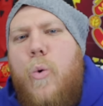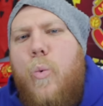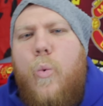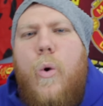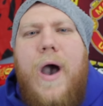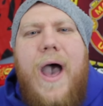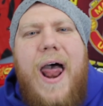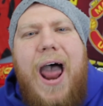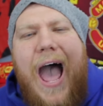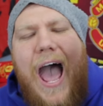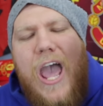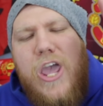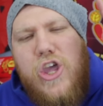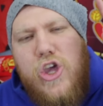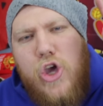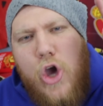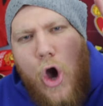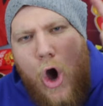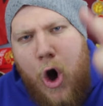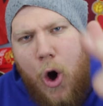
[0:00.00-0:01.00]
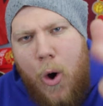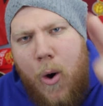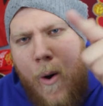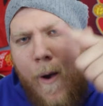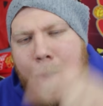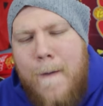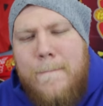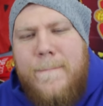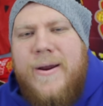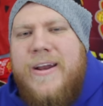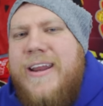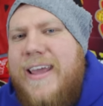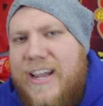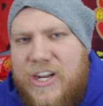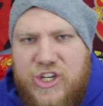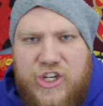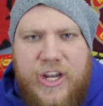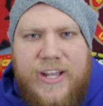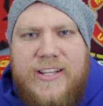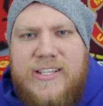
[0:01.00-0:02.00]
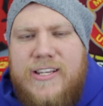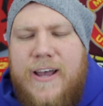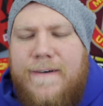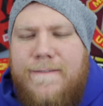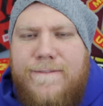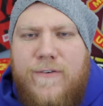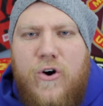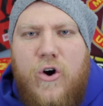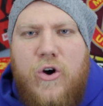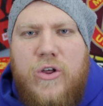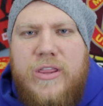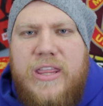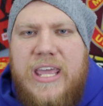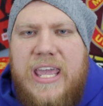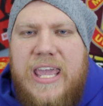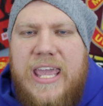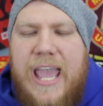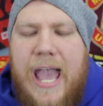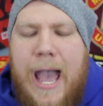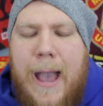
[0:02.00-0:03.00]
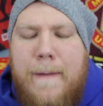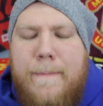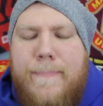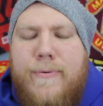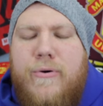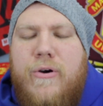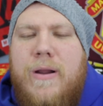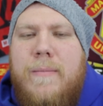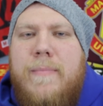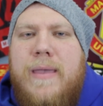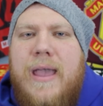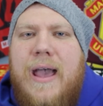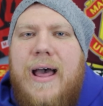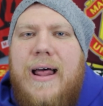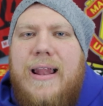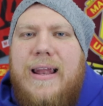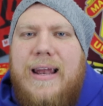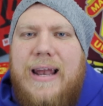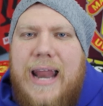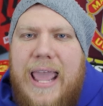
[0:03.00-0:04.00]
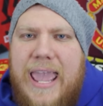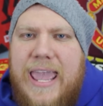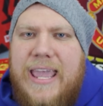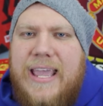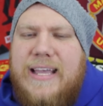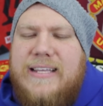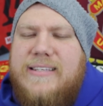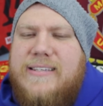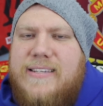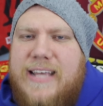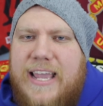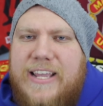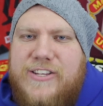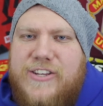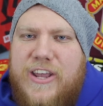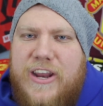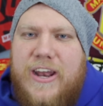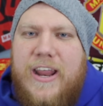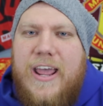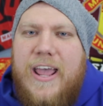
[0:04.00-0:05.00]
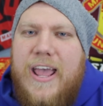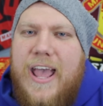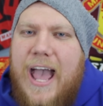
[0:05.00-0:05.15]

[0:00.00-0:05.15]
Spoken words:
What are your predictions for the Premier League season?